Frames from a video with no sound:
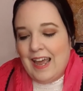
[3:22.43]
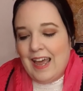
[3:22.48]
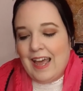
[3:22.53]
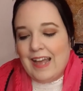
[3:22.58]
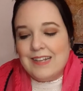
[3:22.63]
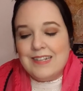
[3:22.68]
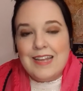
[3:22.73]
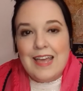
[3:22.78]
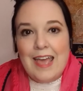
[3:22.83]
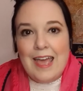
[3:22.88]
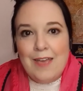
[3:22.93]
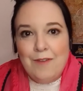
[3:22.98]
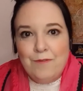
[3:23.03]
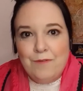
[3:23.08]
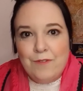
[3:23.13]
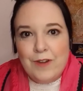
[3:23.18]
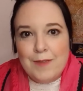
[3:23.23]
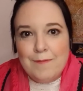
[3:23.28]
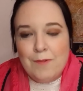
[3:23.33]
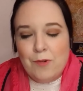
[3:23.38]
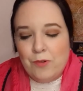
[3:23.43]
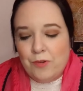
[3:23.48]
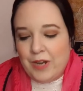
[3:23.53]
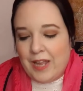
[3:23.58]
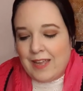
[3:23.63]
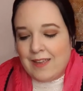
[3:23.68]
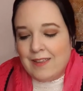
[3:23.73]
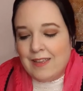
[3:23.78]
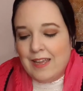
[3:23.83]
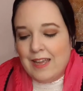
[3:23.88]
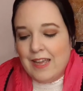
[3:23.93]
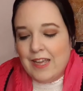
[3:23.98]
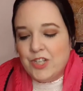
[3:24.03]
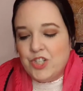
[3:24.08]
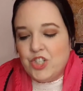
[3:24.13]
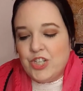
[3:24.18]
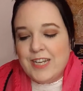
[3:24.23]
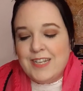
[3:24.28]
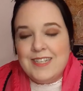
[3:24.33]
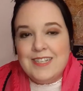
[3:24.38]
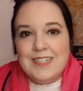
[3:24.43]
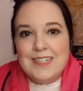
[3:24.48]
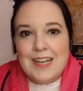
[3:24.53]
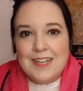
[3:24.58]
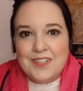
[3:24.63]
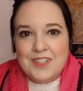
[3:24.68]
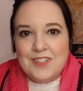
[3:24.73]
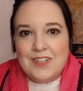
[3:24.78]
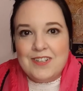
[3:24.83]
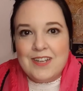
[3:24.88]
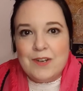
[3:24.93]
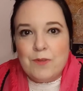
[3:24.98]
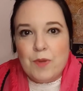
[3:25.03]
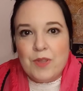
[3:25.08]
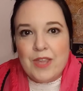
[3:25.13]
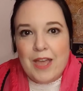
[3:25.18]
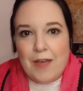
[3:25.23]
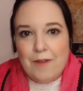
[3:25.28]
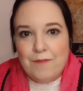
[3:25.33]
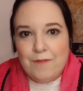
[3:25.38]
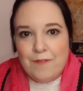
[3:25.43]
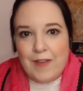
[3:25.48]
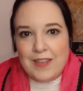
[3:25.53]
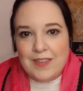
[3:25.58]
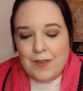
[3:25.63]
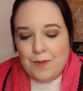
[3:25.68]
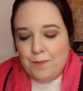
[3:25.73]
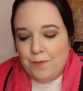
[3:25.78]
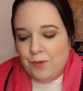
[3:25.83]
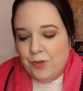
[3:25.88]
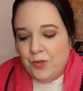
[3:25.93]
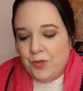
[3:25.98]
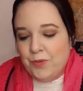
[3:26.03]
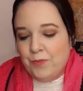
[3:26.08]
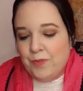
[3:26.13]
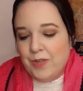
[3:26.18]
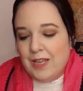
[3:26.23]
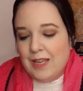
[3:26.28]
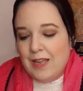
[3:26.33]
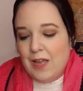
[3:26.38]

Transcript: and every morning she dusted it with her feather broom